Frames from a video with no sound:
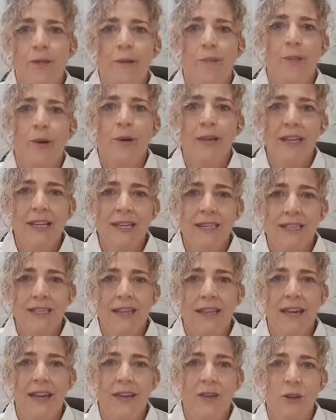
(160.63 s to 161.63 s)
the body is
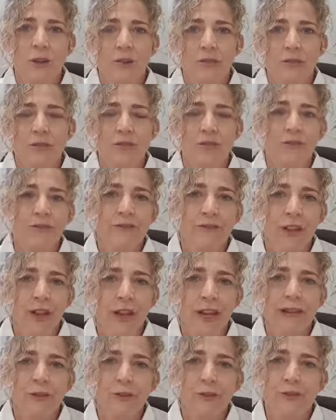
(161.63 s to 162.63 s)
in that constant
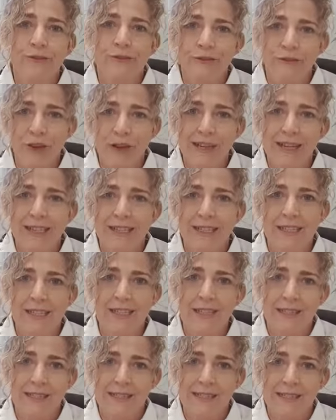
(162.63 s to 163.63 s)
flight or fright
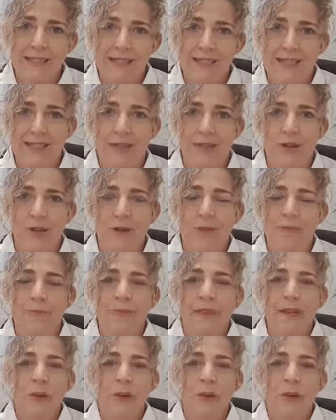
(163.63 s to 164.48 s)
syndrome,